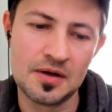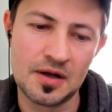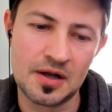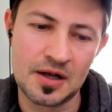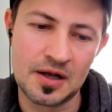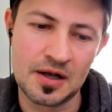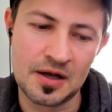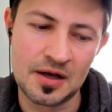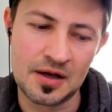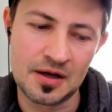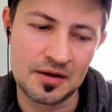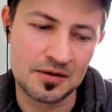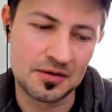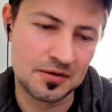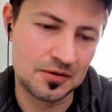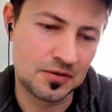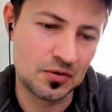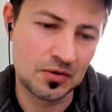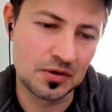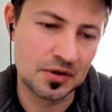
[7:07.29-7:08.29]

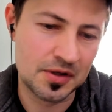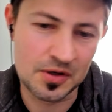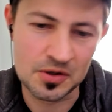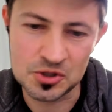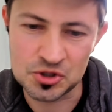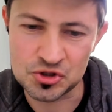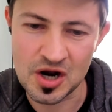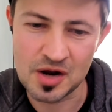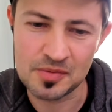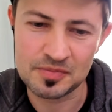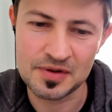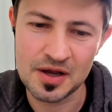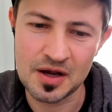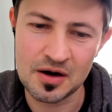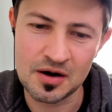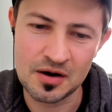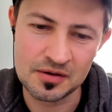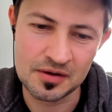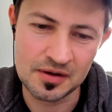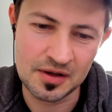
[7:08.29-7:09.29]
do a little drop
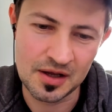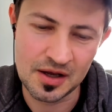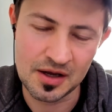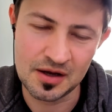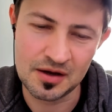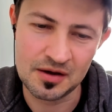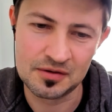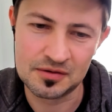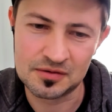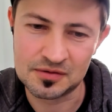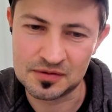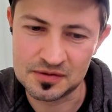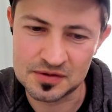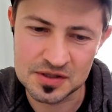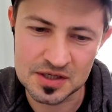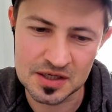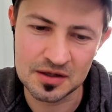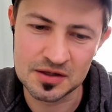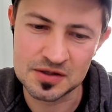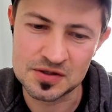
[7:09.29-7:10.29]
down and
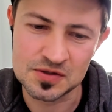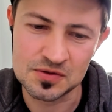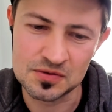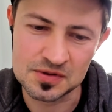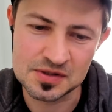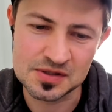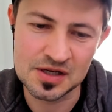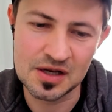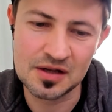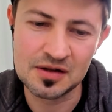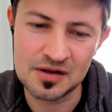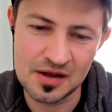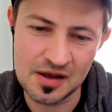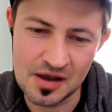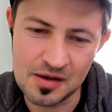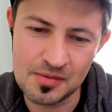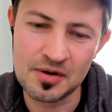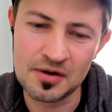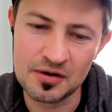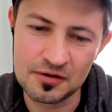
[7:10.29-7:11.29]
tell it to send
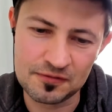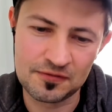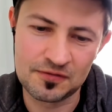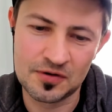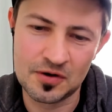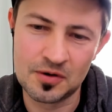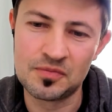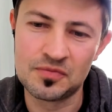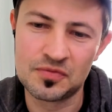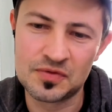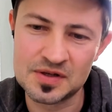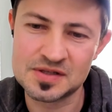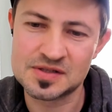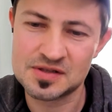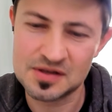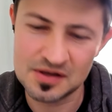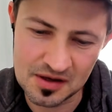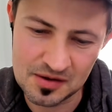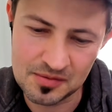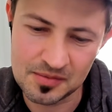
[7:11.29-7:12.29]
email from
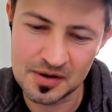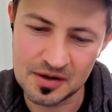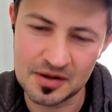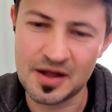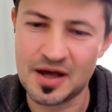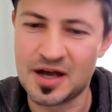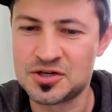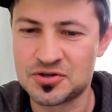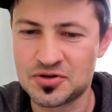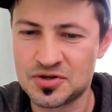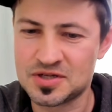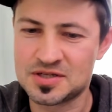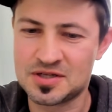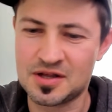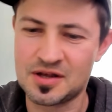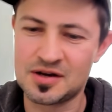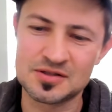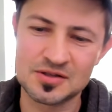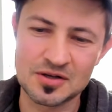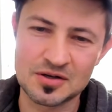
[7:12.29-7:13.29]
this email address
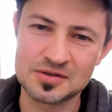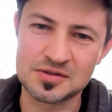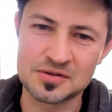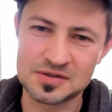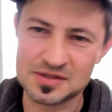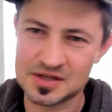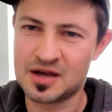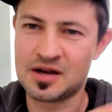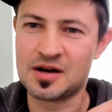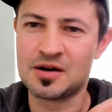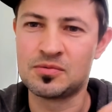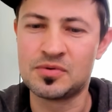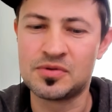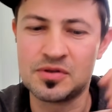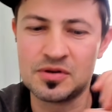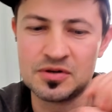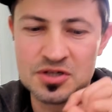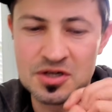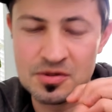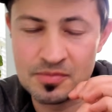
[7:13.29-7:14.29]
that is also tied in
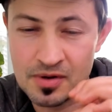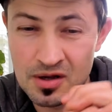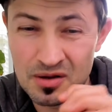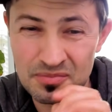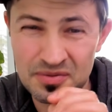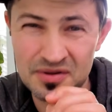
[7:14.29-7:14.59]
with your Gmail.